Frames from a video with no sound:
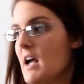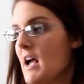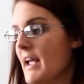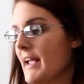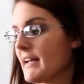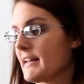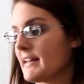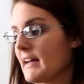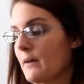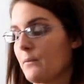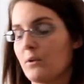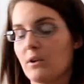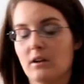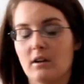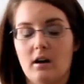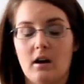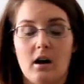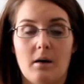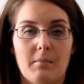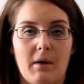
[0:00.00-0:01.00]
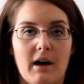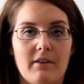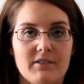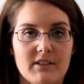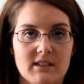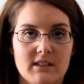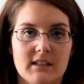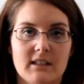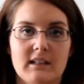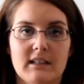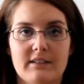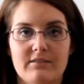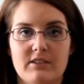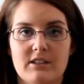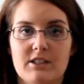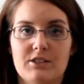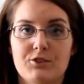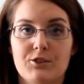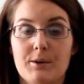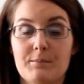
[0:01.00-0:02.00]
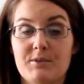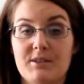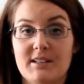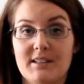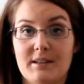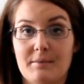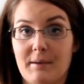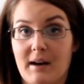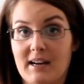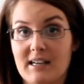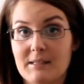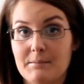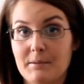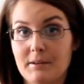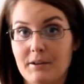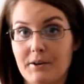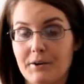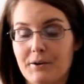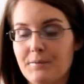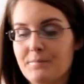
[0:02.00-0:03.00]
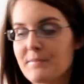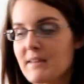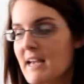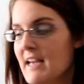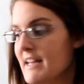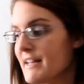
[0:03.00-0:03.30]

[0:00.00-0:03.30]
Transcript: And I will um, obviously leave a description in the box below.